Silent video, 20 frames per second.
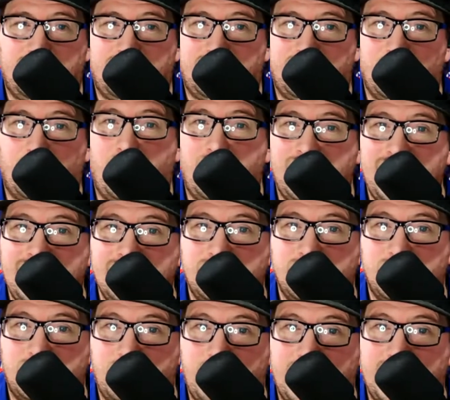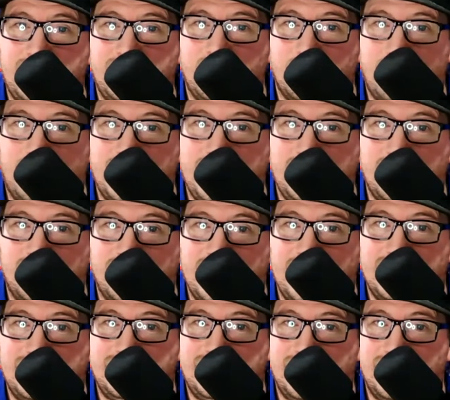the Wildcats are spending their money on
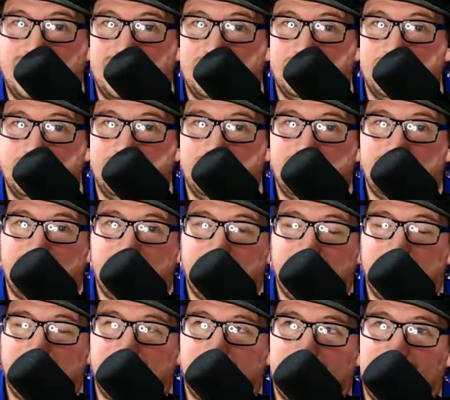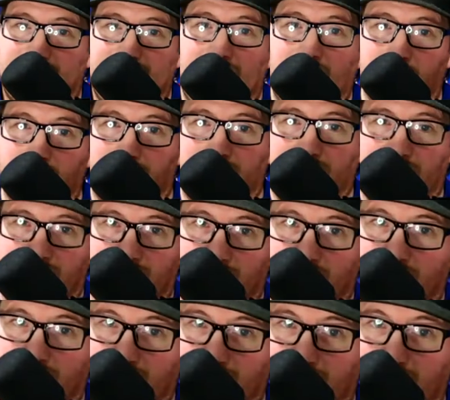that sound thing
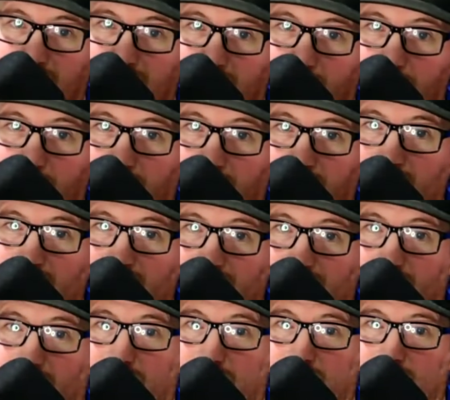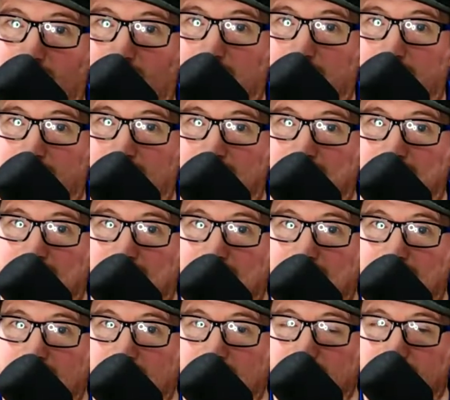at the end of the periods, the start of the periods,
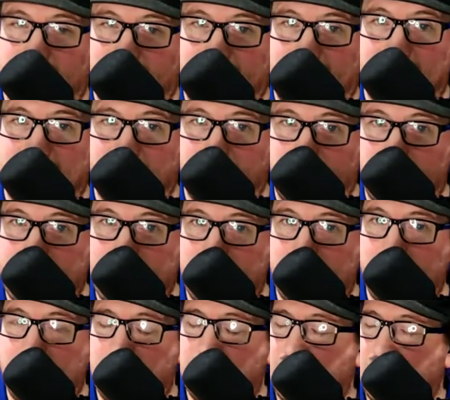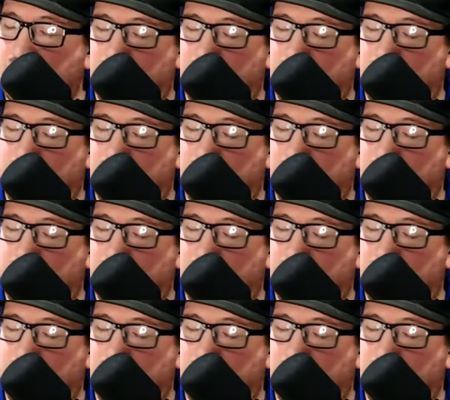the decibel meter.